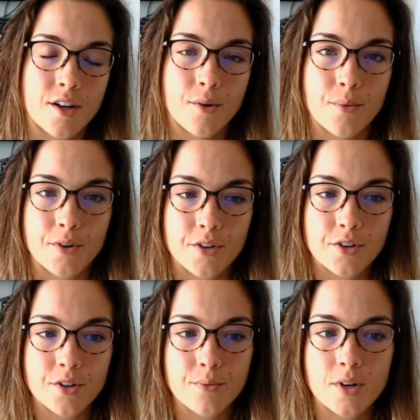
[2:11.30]
Well, you're
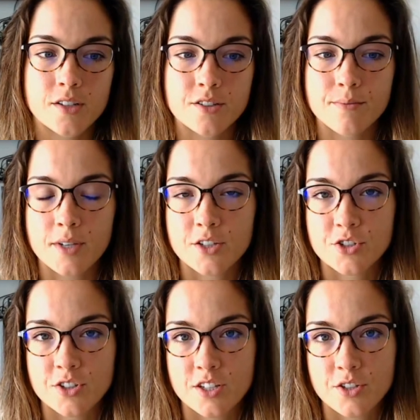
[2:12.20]
going to want to make sure
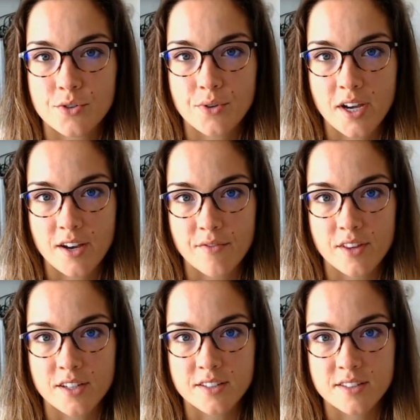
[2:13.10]
that you have
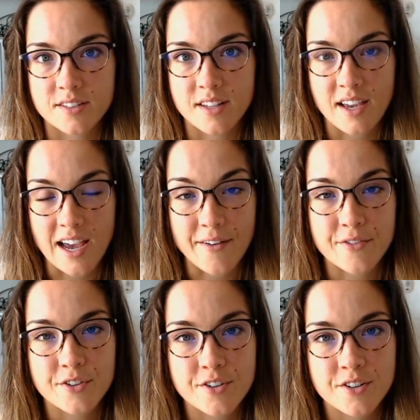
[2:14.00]
this
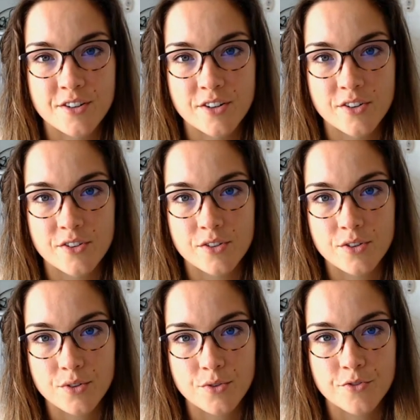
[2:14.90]
after
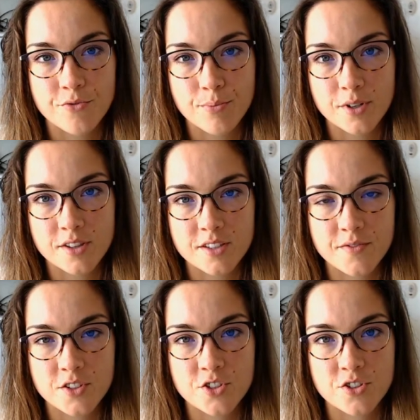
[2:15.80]
you've put this
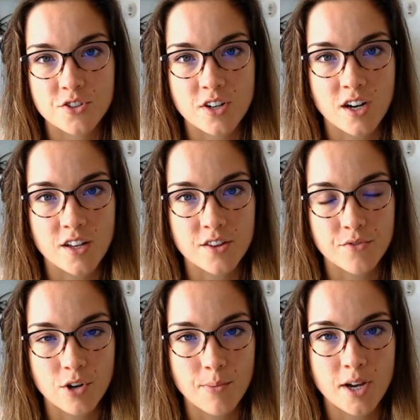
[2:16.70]
feature on the
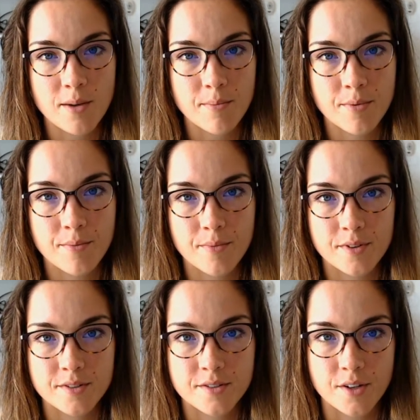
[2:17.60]
roadmap,
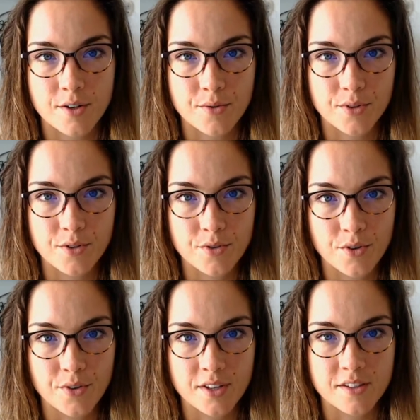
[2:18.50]
so you know
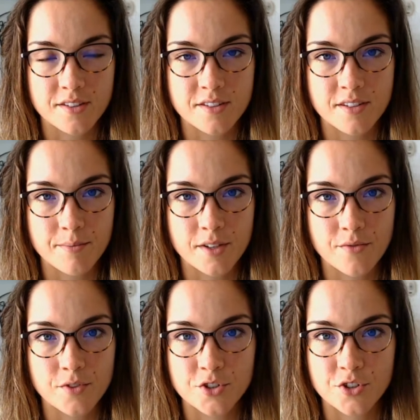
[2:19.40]
that this is something
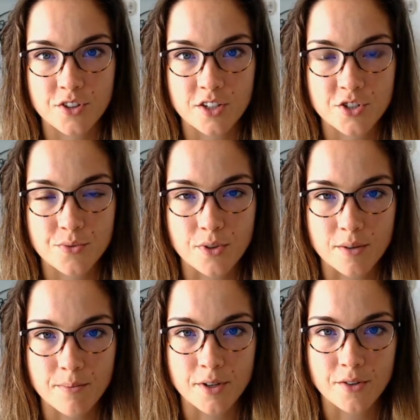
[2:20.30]
for sure that you want to
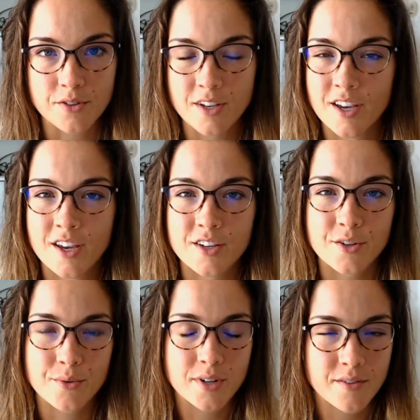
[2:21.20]
build. You
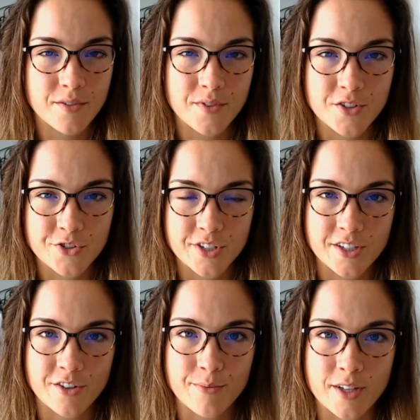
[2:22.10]
don't want to have a feature
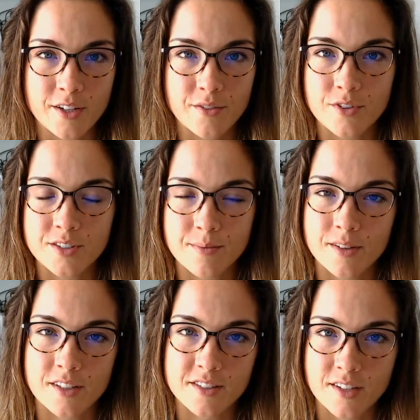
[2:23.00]
kickoff meeting for something
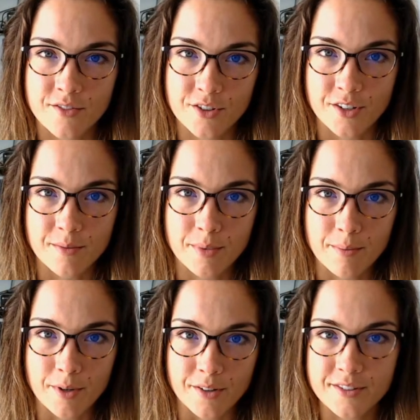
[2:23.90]
that's never going to be
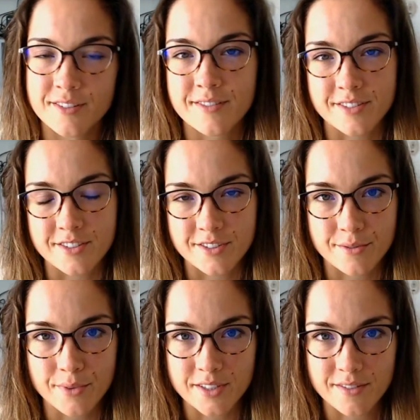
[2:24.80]
built. It's just a
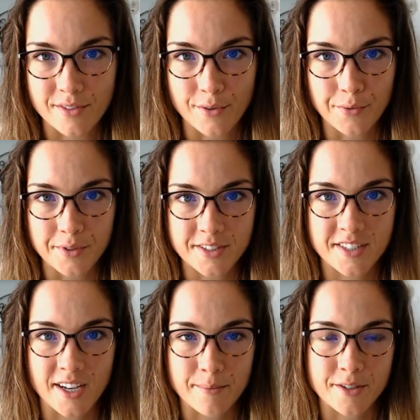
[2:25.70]
waste of everyone's
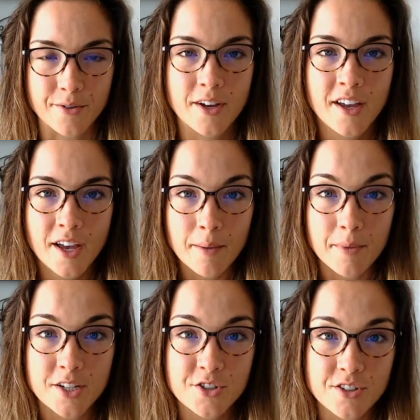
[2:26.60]
time. So
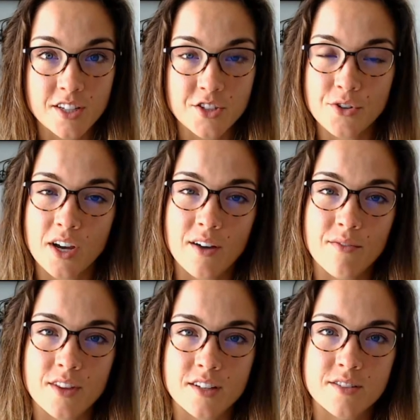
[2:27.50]
make sure that you
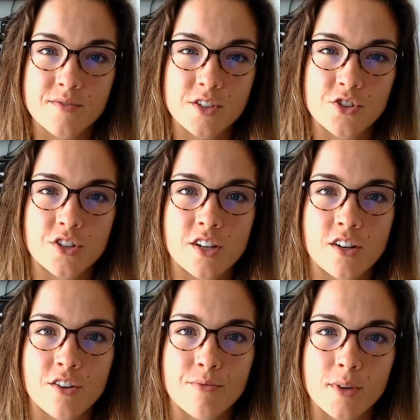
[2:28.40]
have this feature
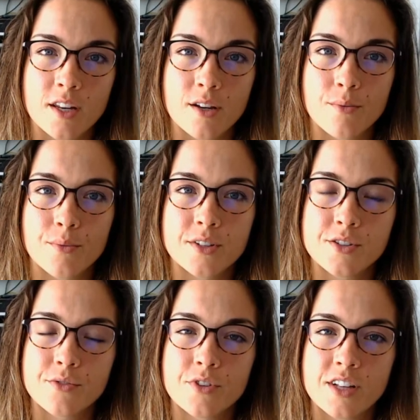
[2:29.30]
kickoff meeting once
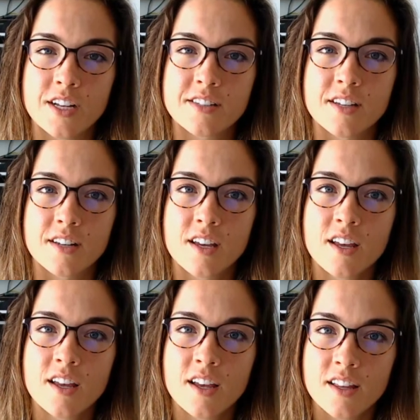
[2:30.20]
you realize that
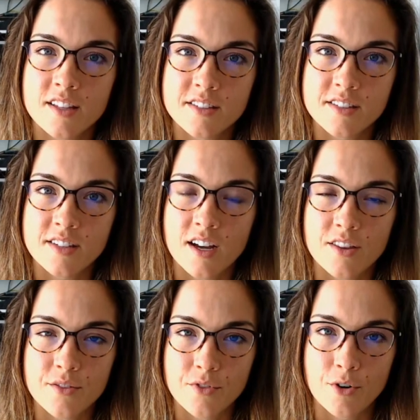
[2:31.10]
this is on
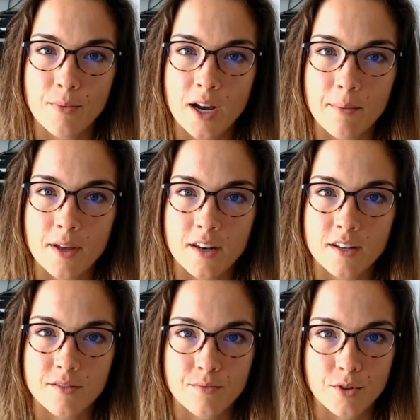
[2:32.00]
the roadmap and
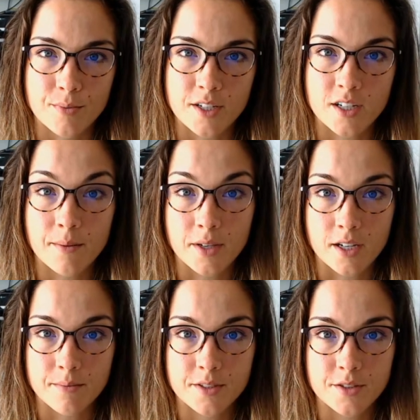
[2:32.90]
it will be coming
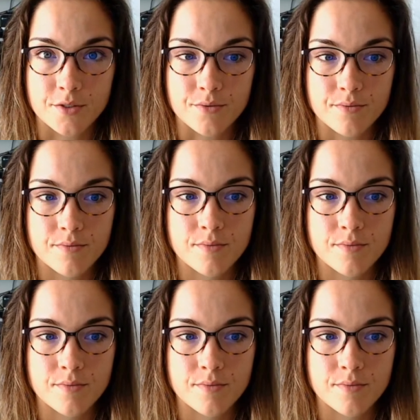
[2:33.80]
up soon.